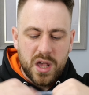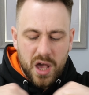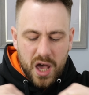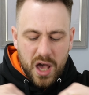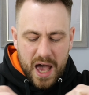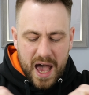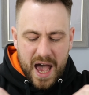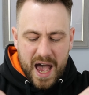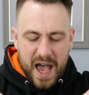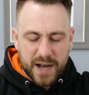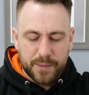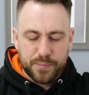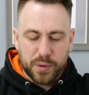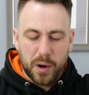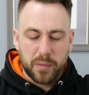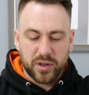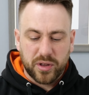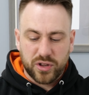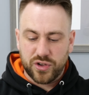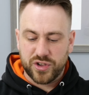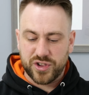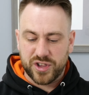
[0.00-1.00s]
And
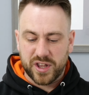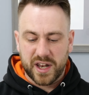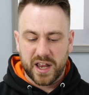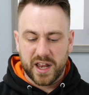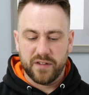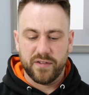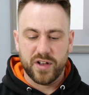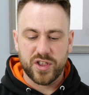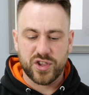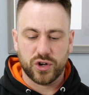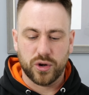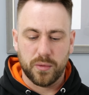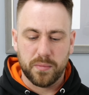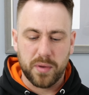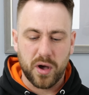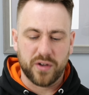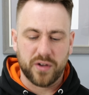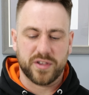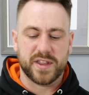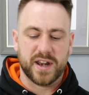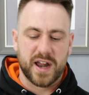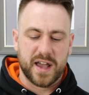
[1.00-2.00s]
probably just in the original
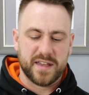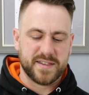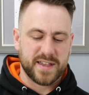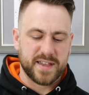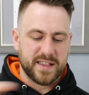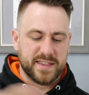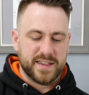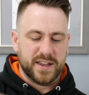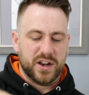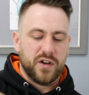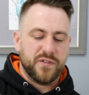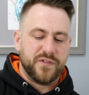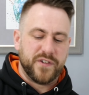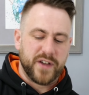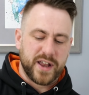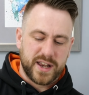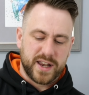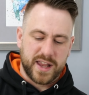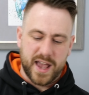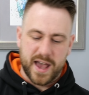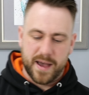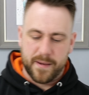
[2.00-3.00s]
box that I sent it off
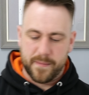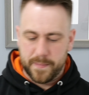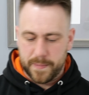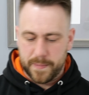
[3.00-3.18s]
in, yeah.